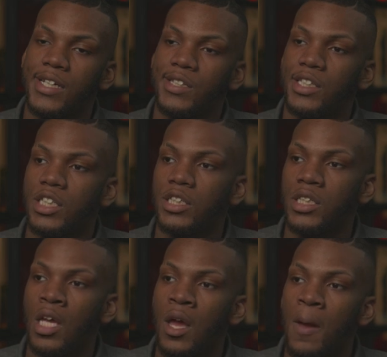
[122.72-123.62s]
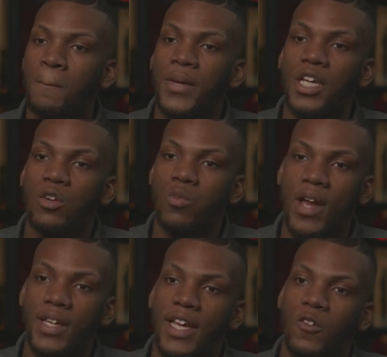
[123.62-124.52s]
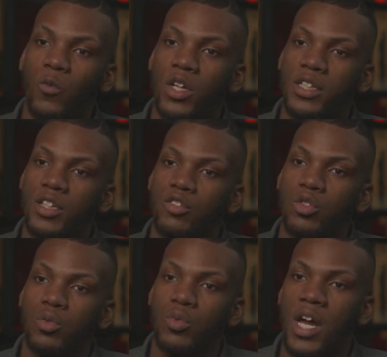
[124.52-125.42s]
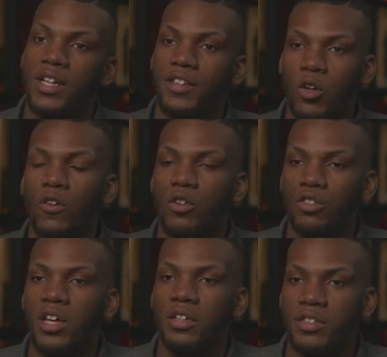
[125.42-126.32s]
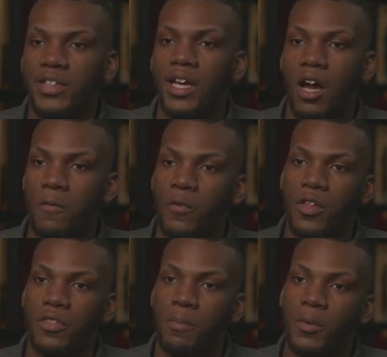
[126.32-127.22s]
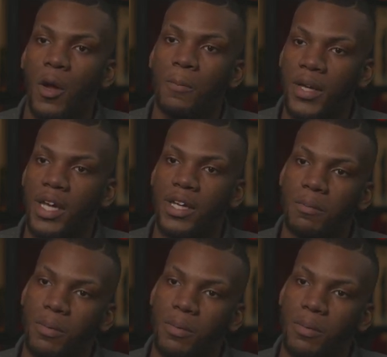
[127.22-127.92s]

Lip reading: and to just be ready and willing to kind of take on those challenges that come with, you know, being a young